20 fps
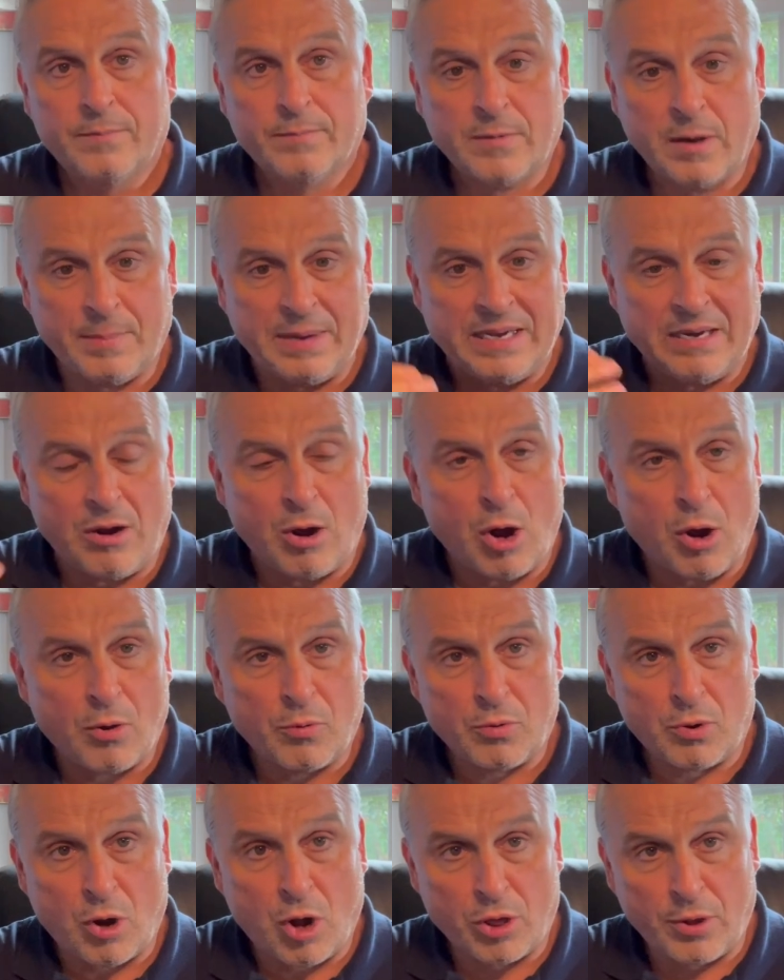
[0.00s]
I mean,
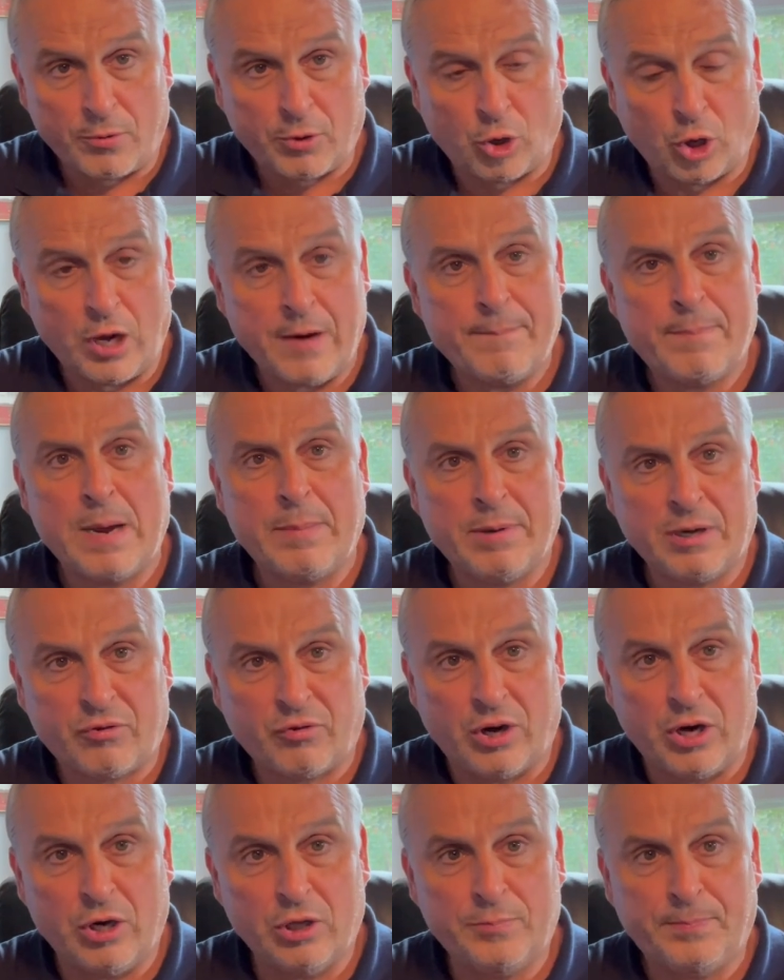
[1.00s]
all the current public
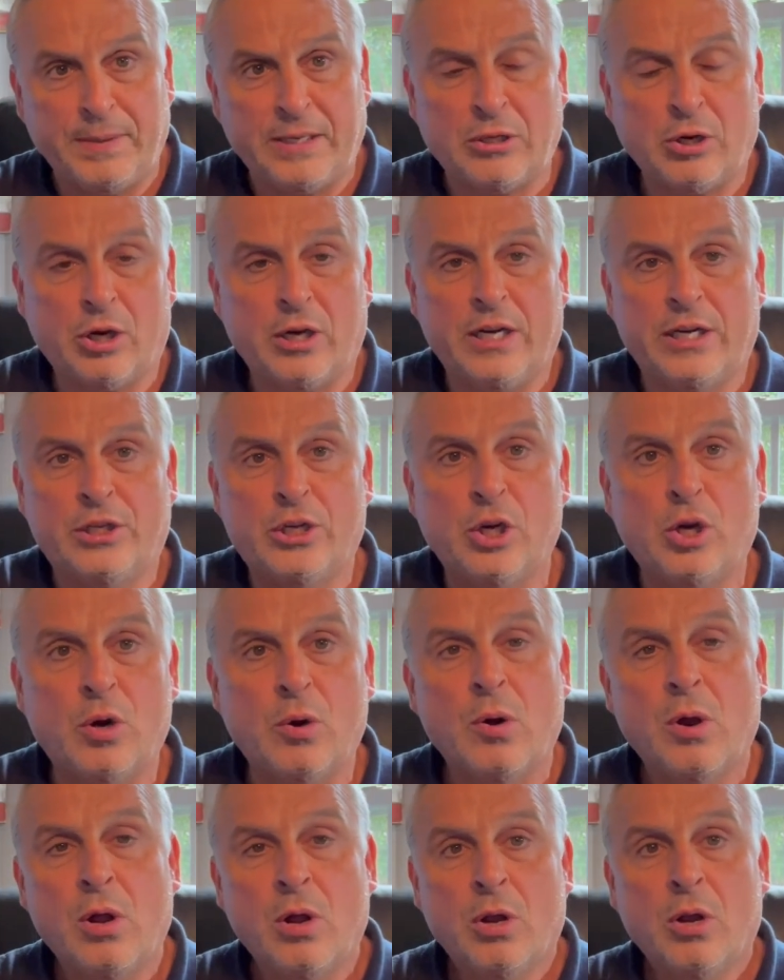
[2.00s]
roads be turned
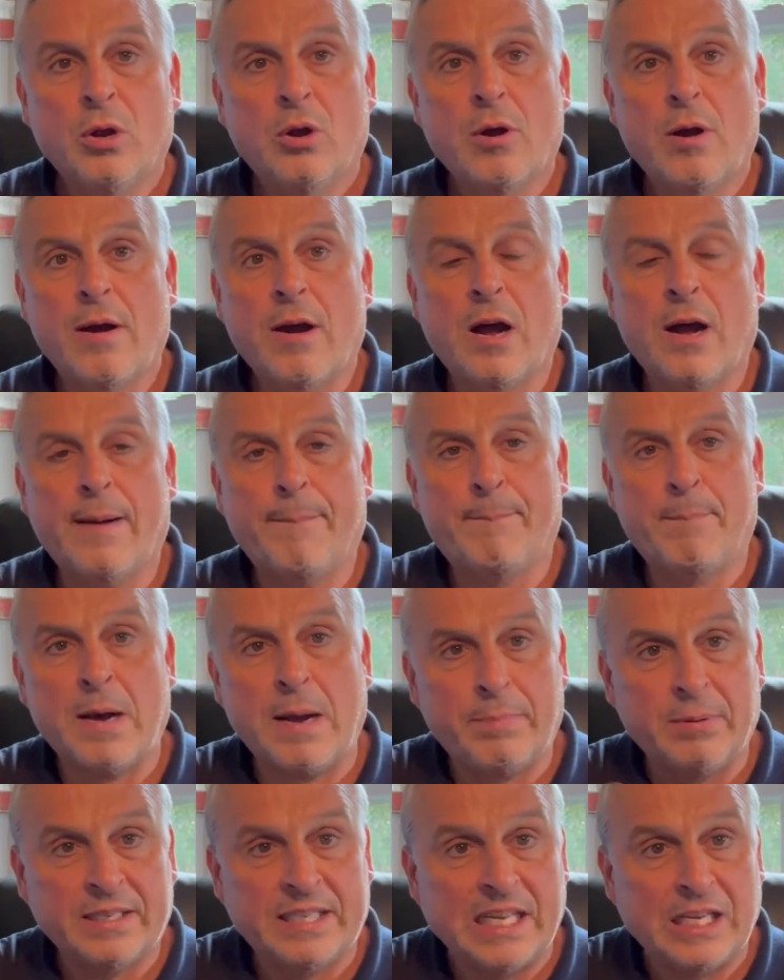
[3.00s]
into
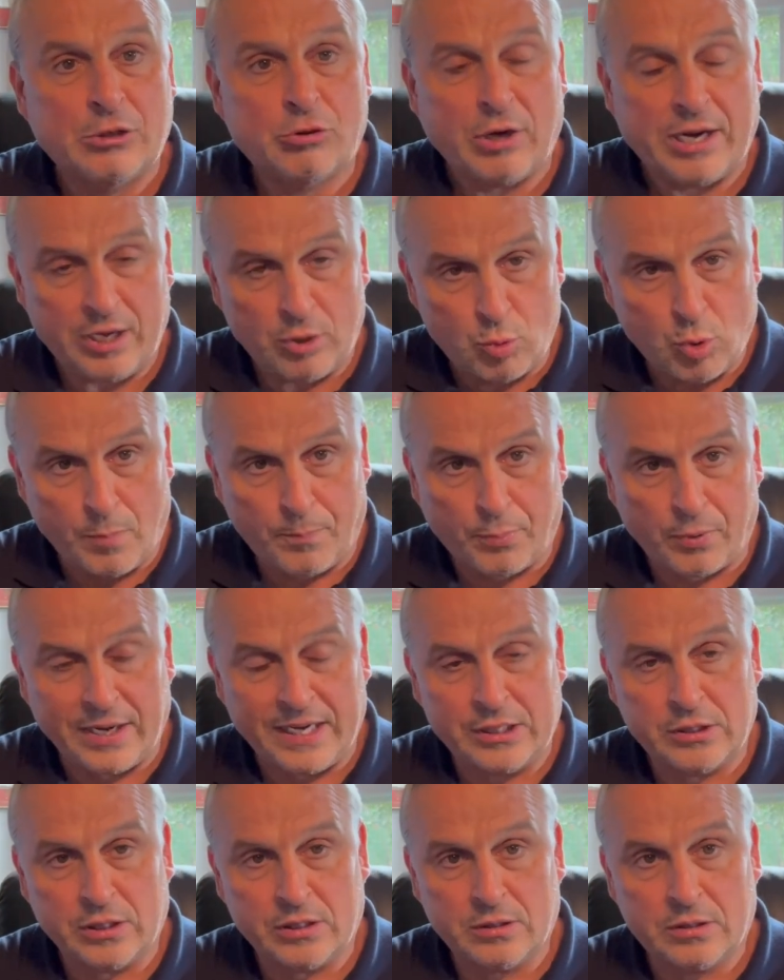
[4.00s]
publicly traded
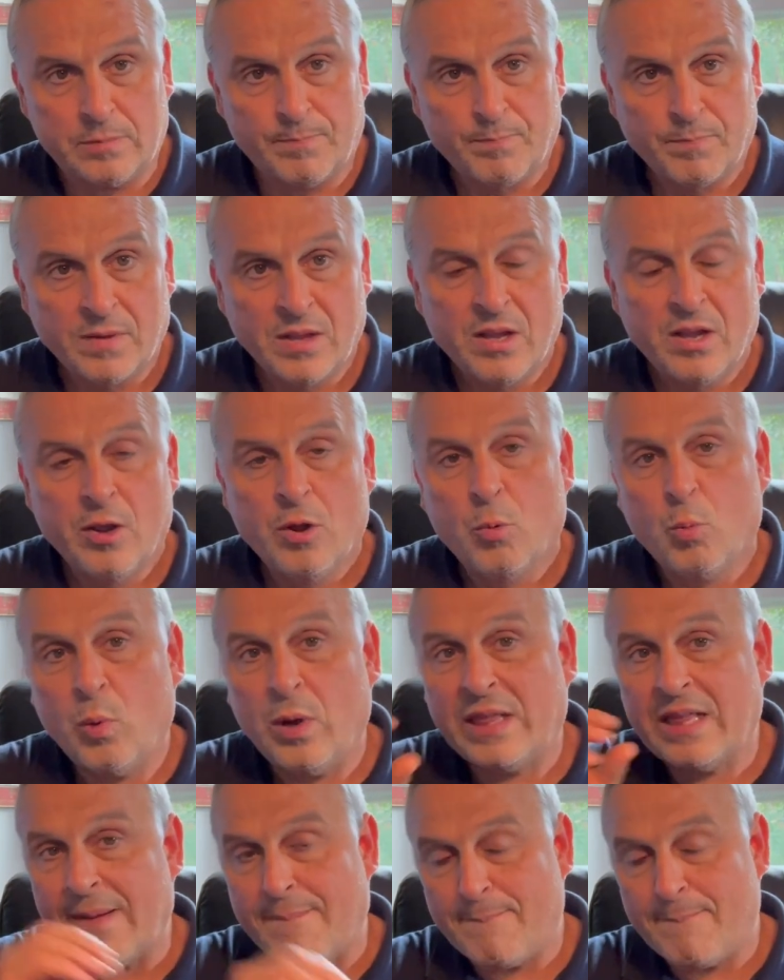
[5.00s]
corporations with the